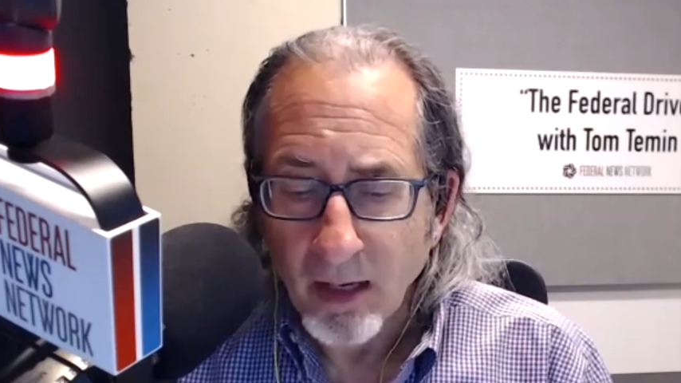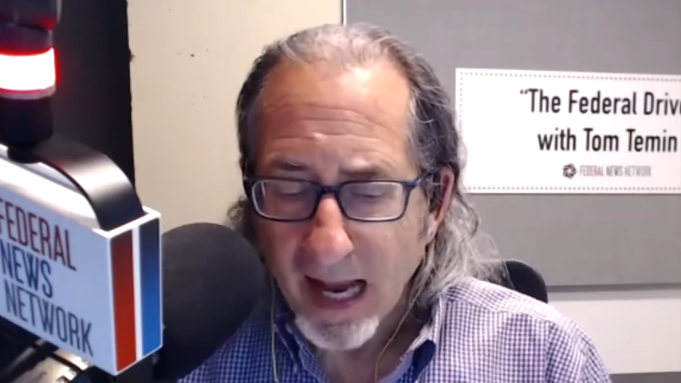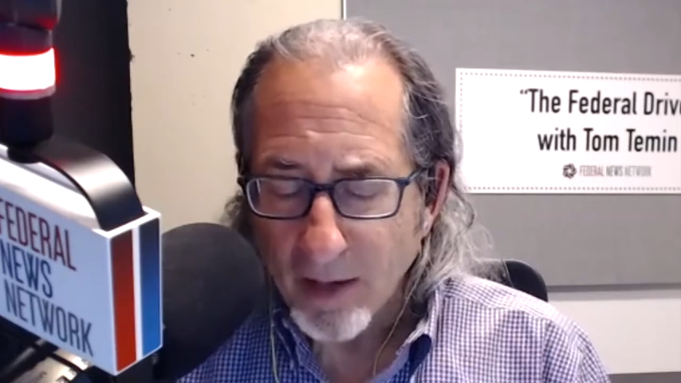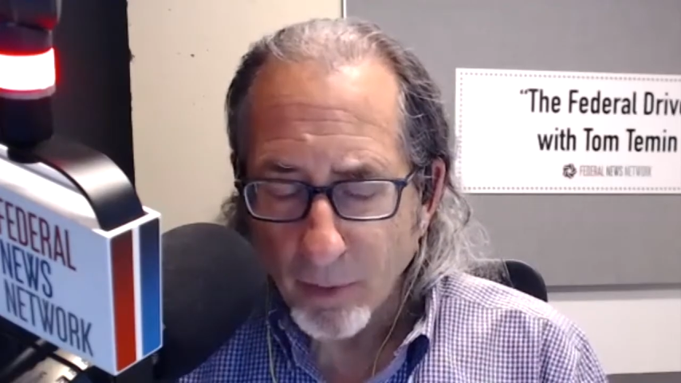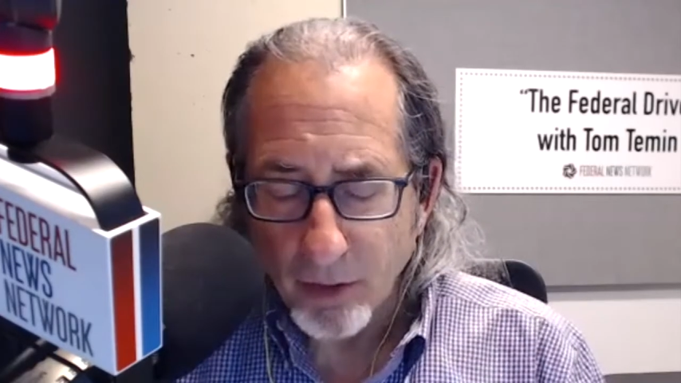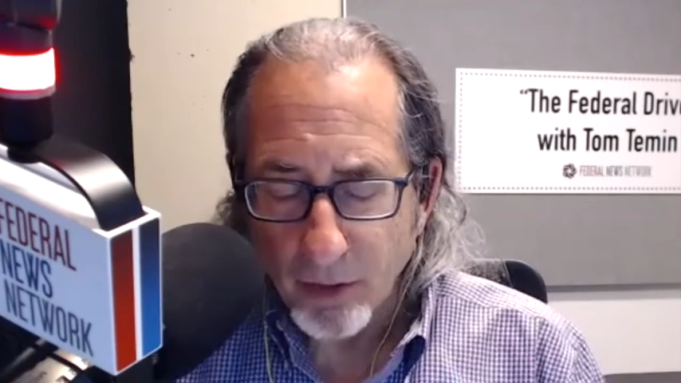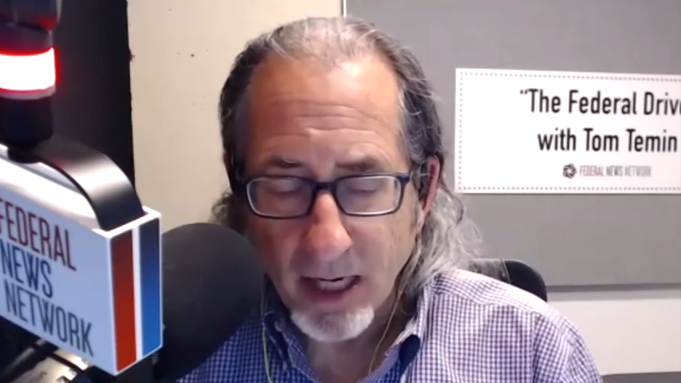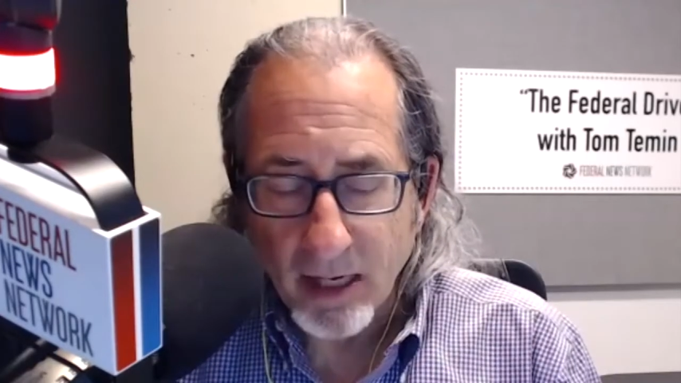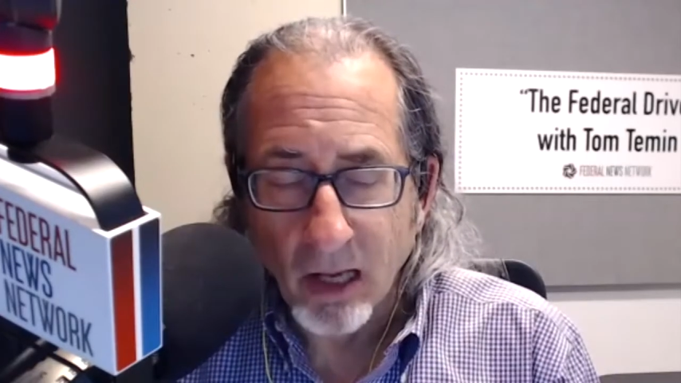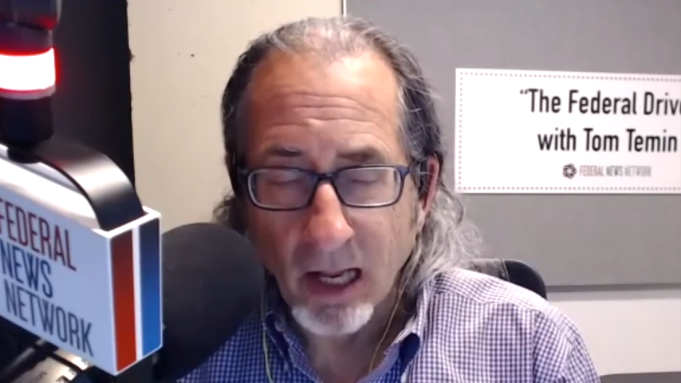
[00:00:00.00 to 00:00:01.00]
And when you
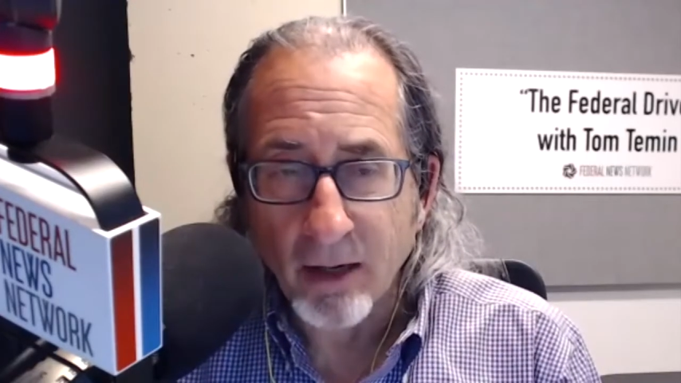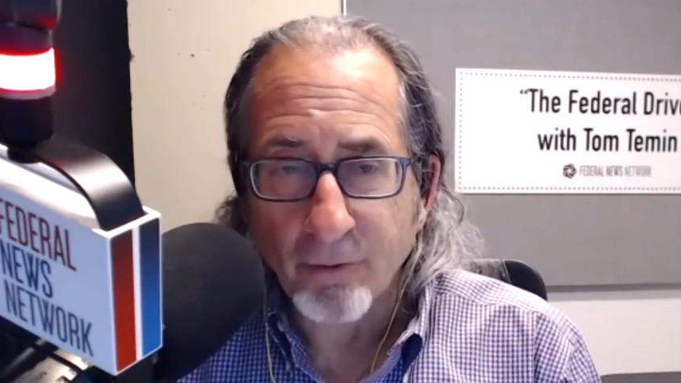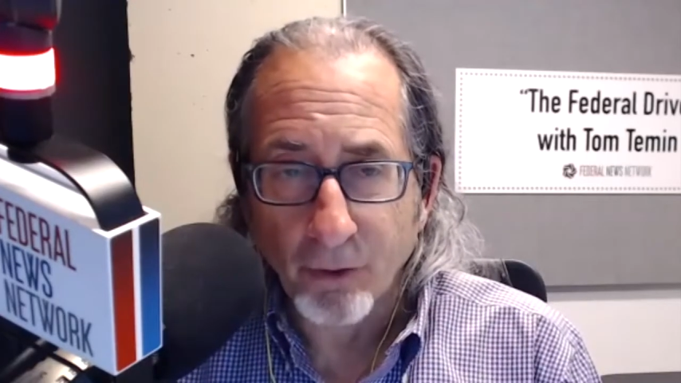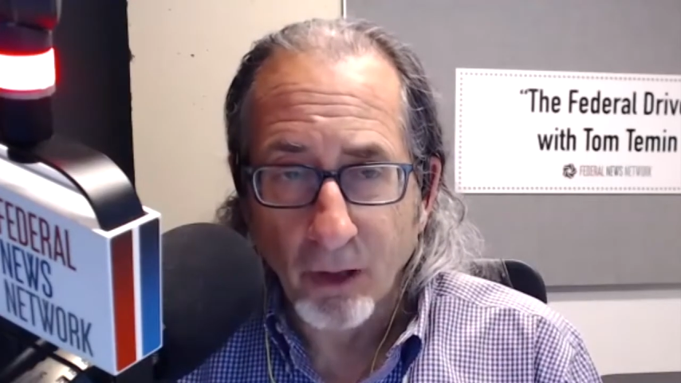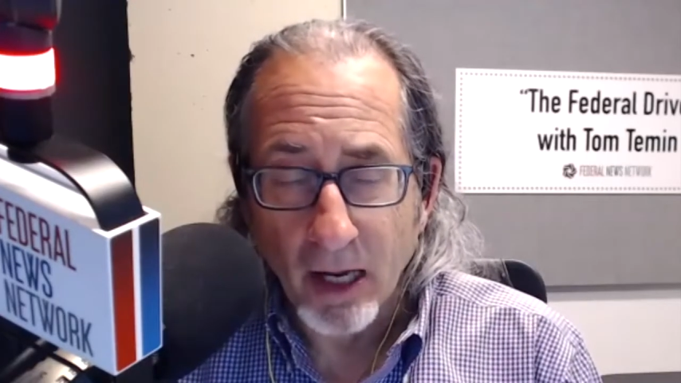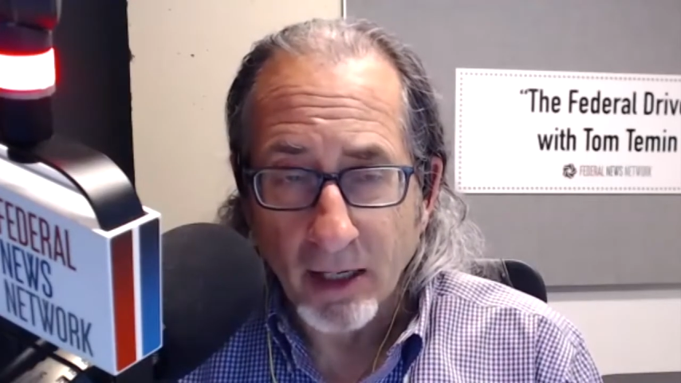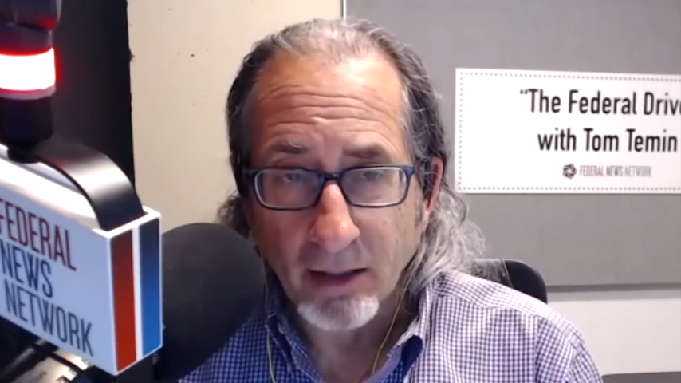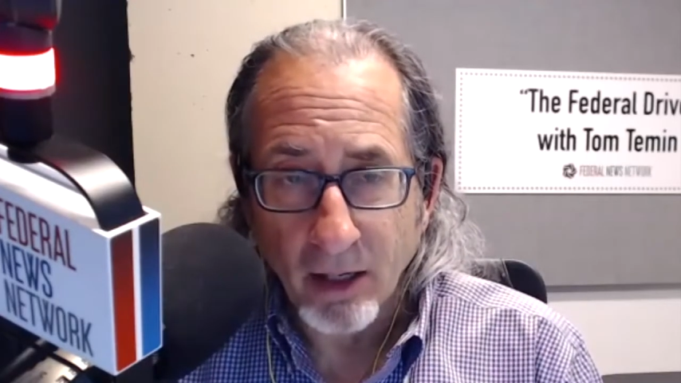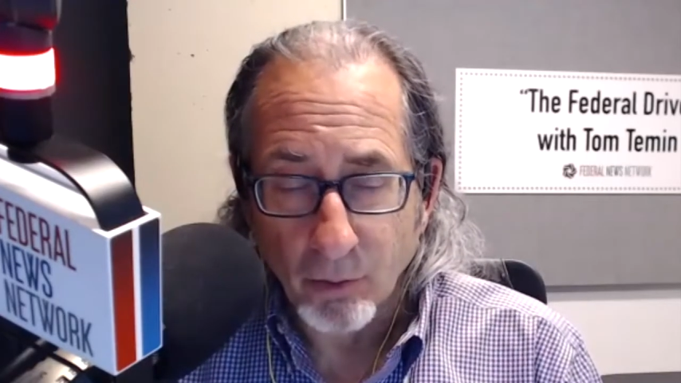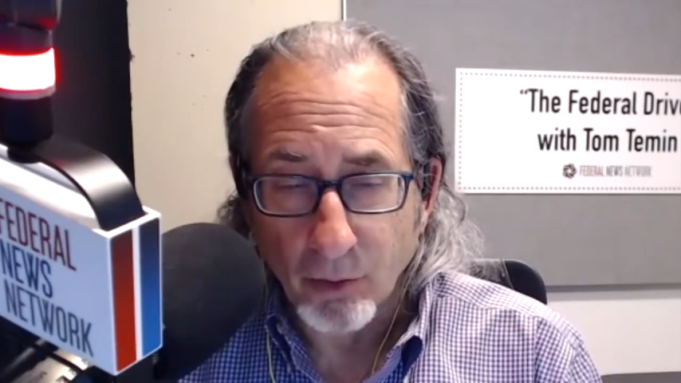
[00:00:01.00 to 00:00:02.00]
say like for like,
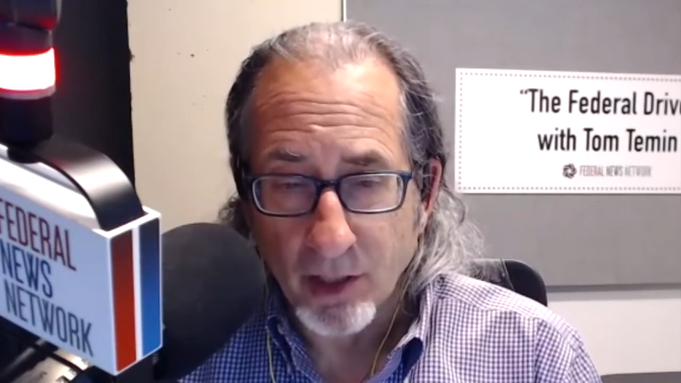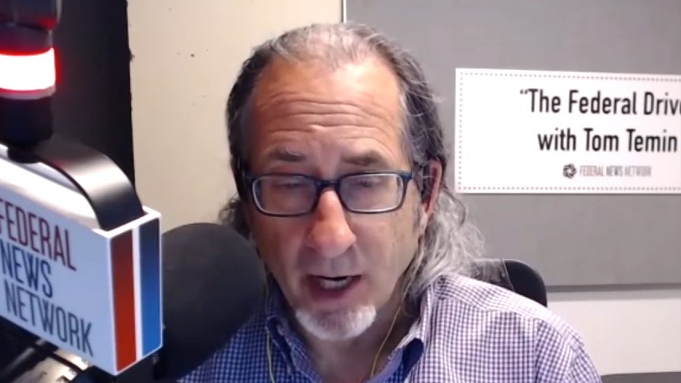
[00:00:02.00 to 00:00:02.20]
in other words,